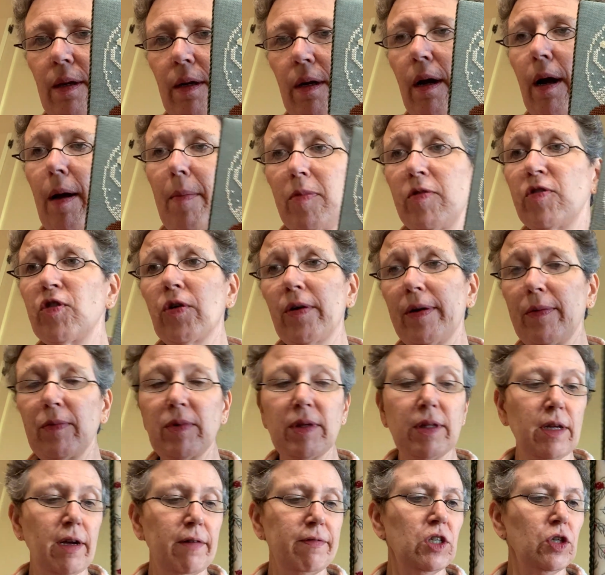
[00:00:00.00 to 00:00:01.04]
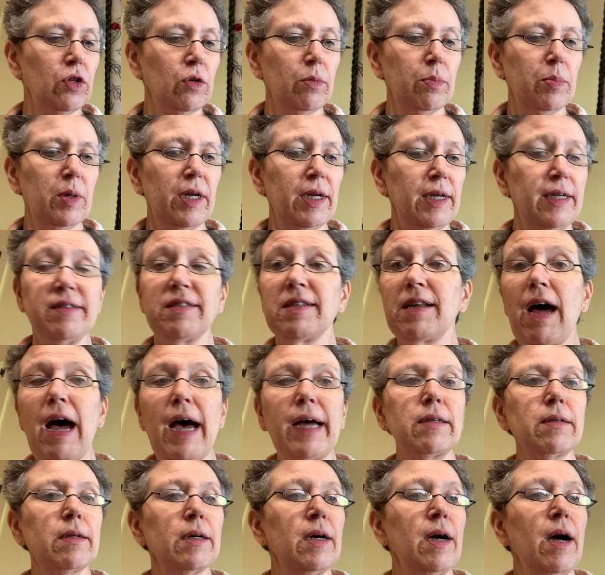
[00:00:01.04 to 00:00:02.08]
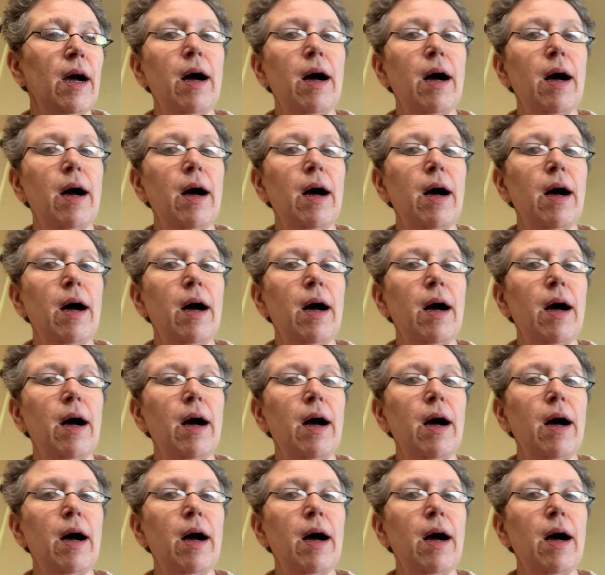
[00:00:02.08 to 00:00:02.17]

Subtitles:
I'm sure he would love to, but he's not.